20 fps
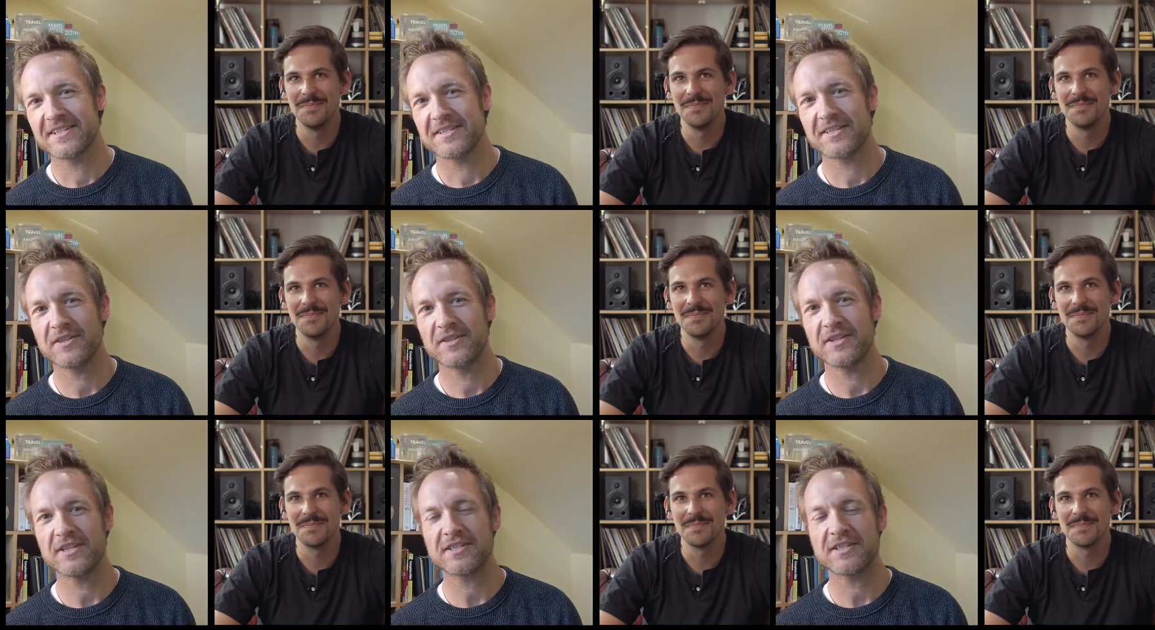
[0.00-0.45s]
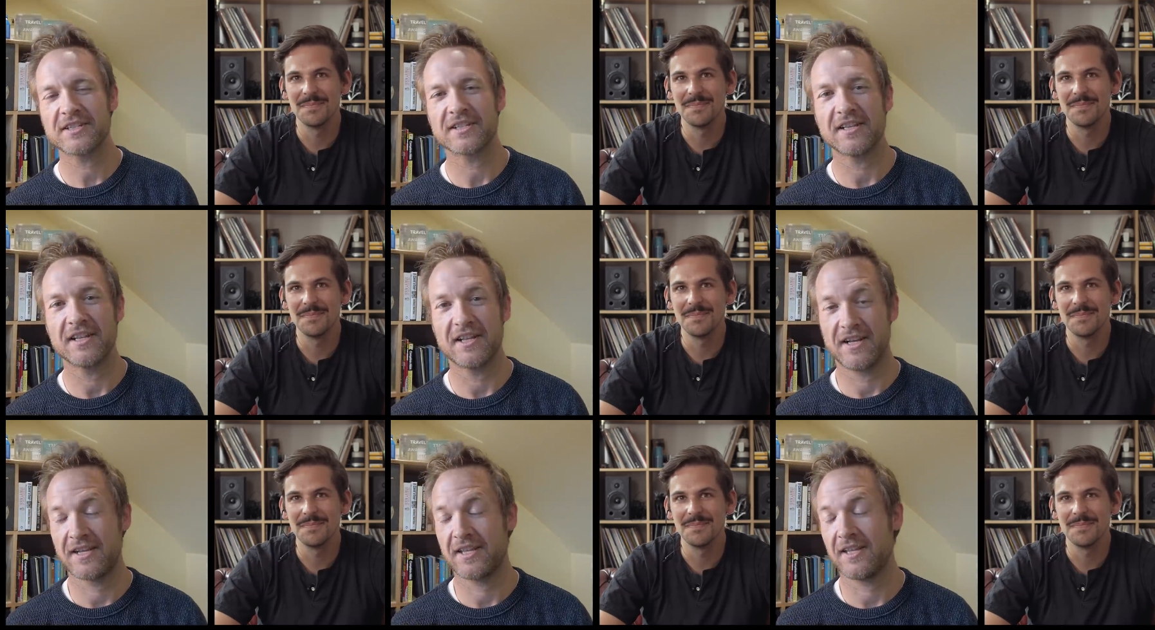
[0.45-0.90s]
Speaker 1: so this
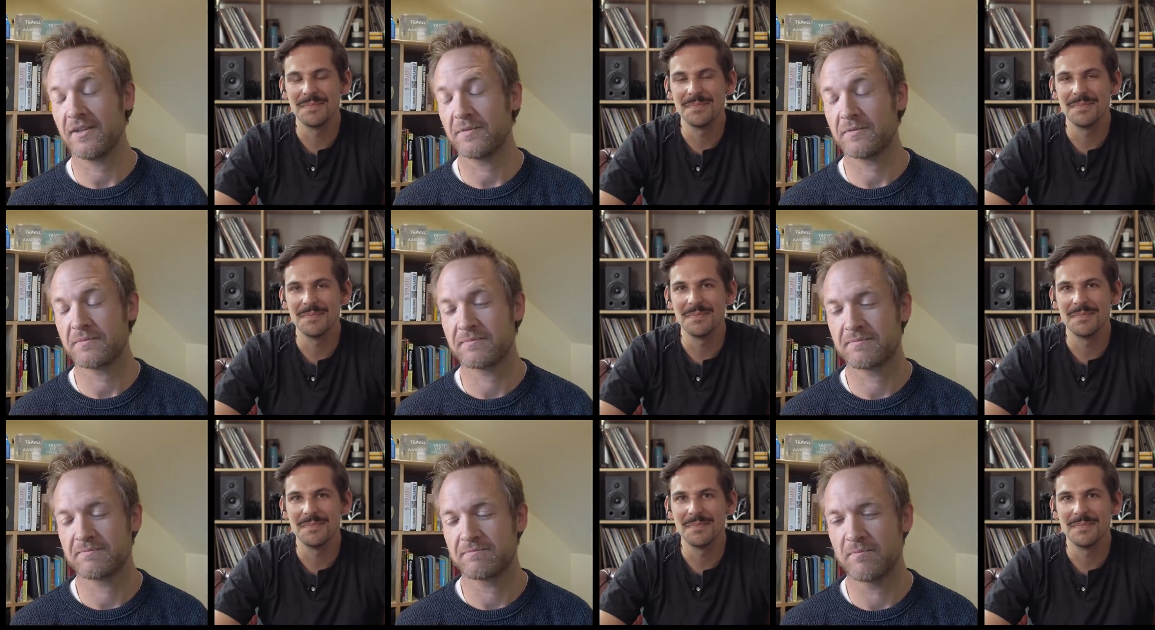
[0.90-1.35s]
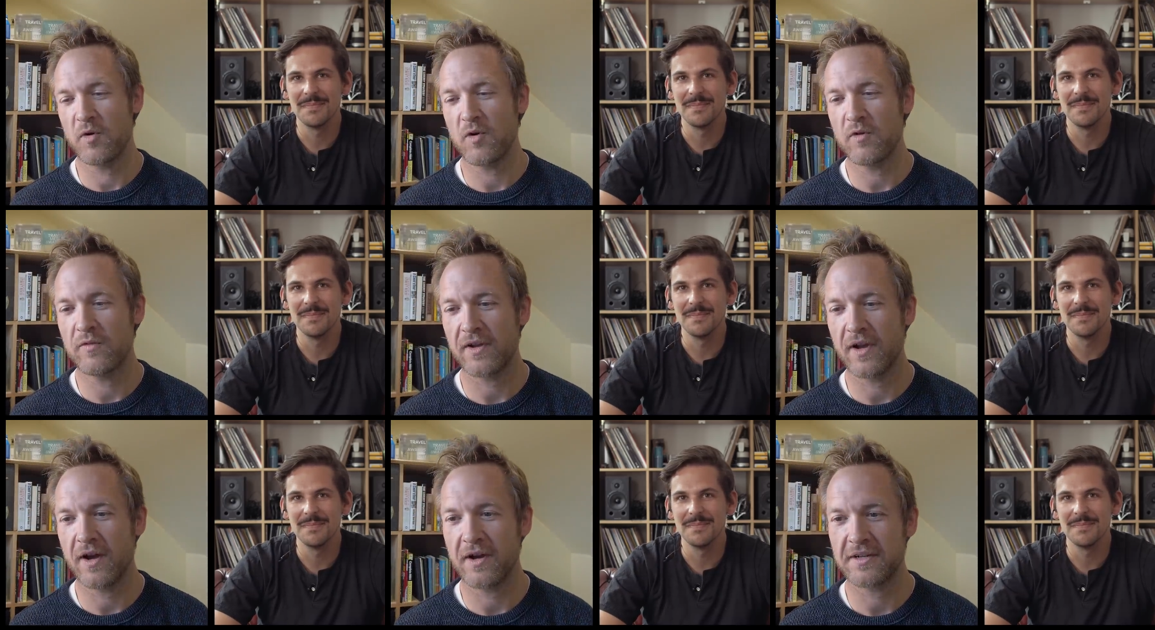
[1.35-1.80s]
uh,
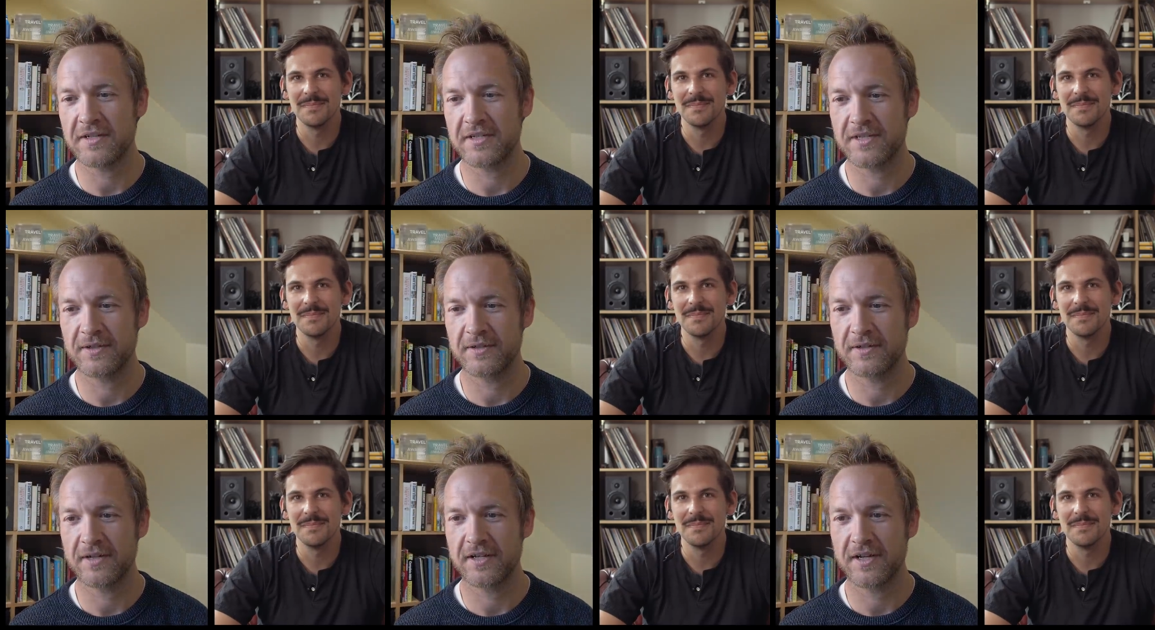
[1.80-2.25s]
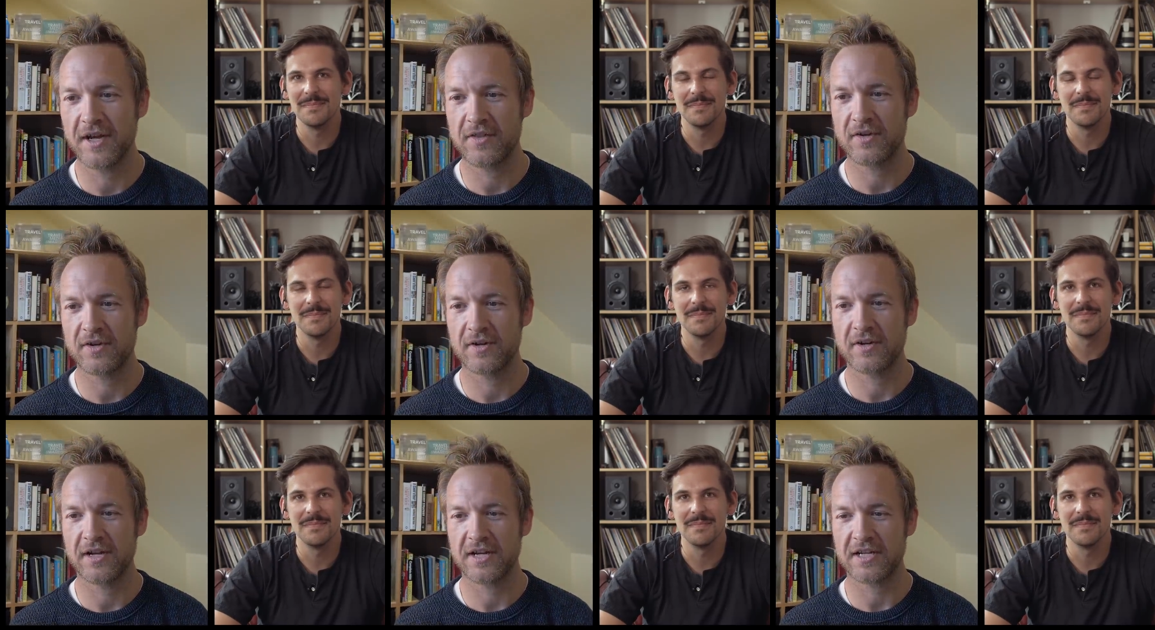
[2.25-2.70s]
moving on to
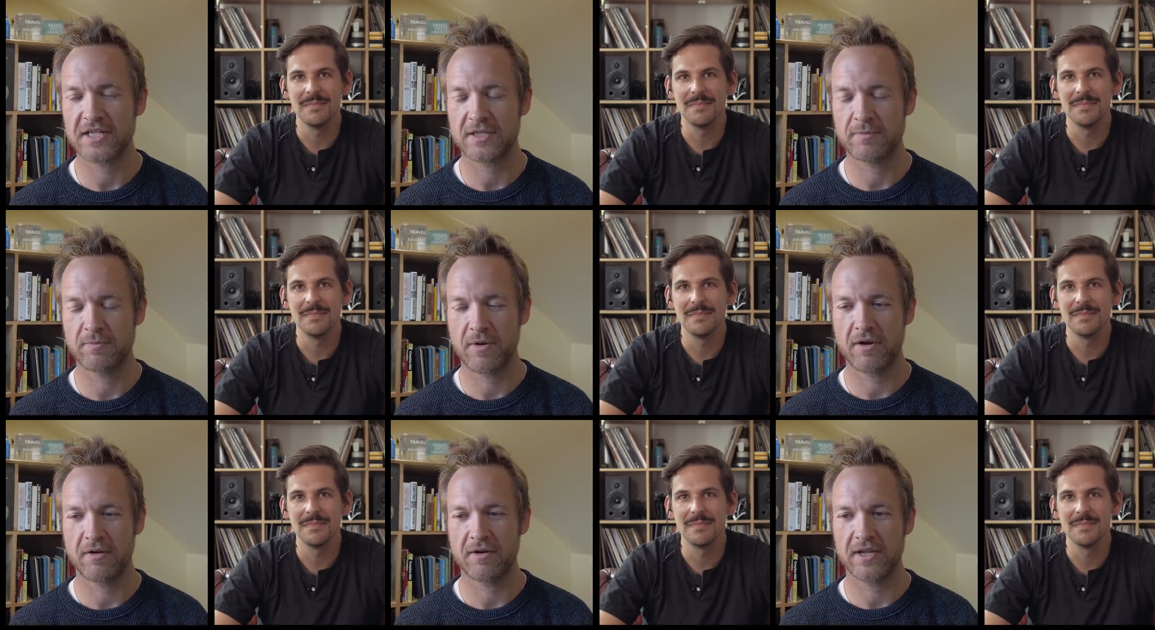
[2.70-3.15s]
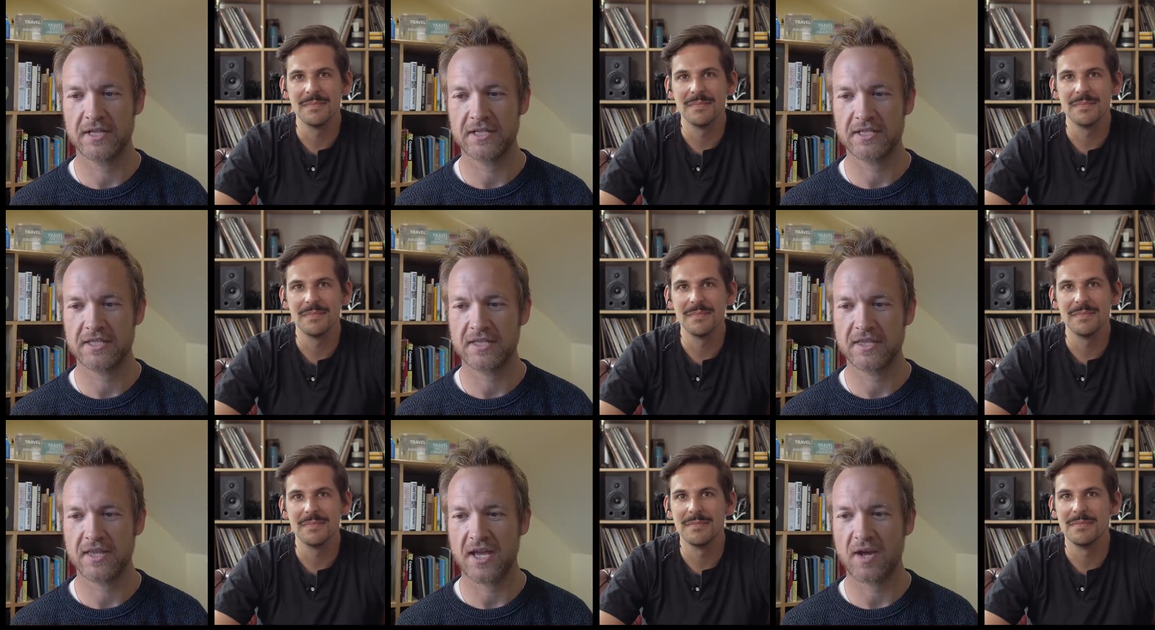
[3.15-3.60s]
another
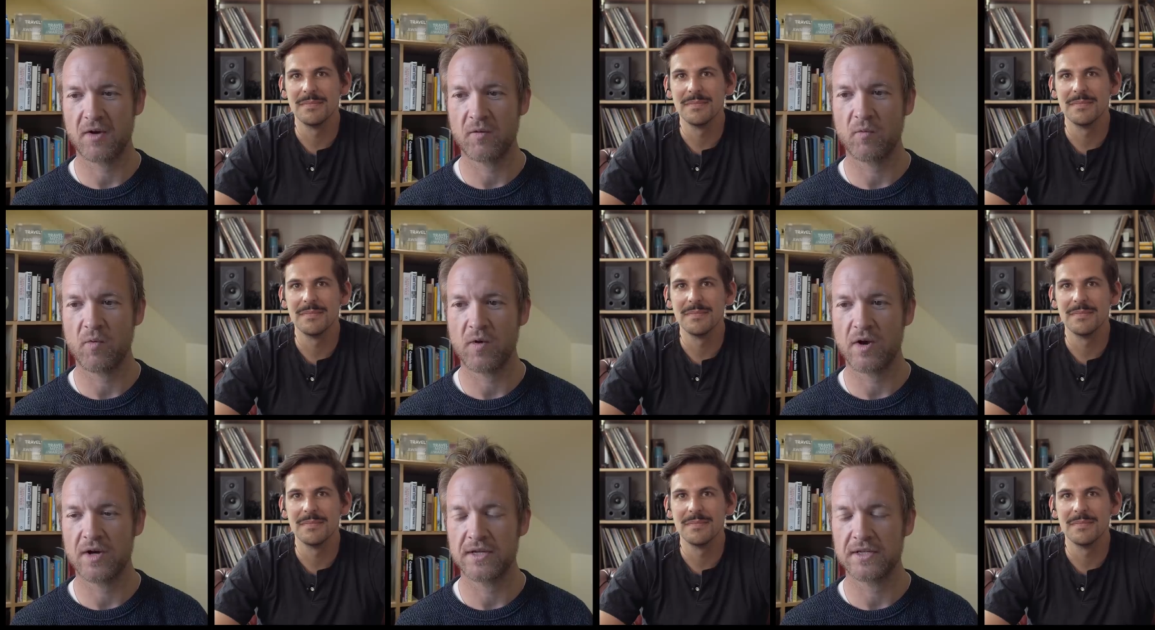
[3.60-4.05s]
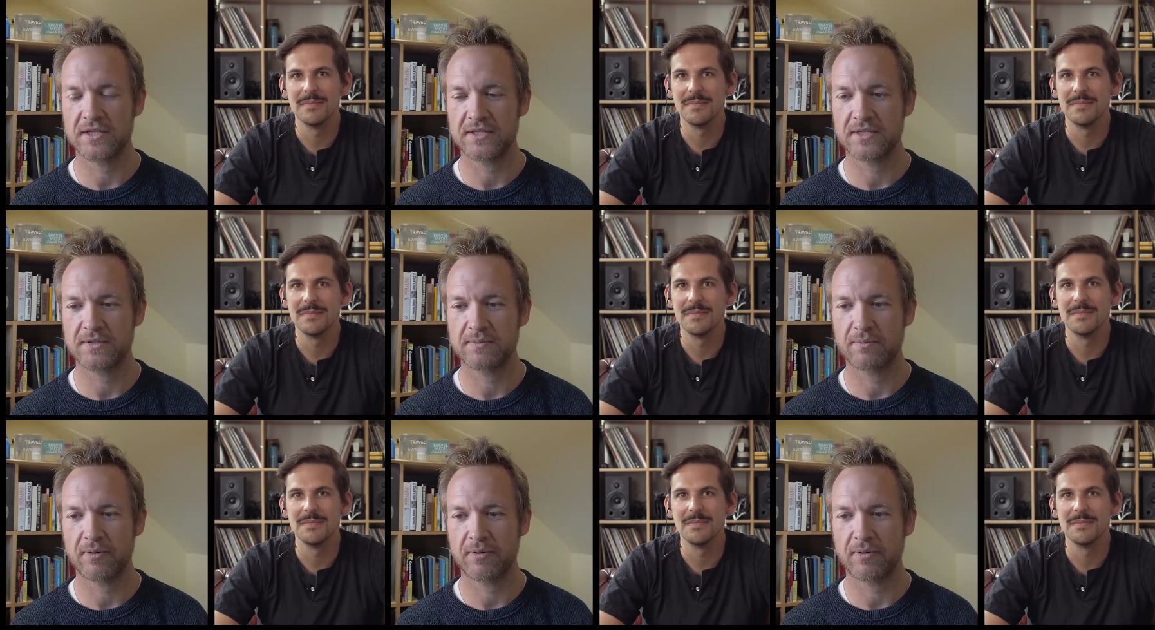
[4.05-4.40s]
experience that was